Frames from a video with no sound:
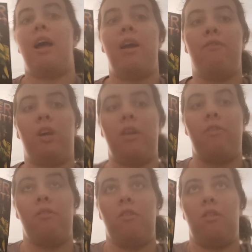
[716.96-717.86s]
I have
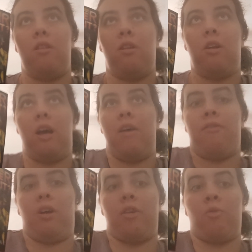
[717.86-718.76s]
liked
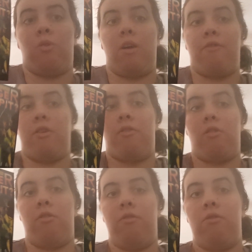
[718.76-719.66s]
what I've read
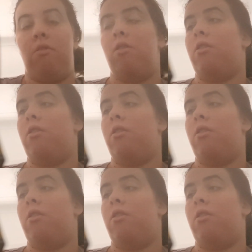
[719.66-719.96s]
so far.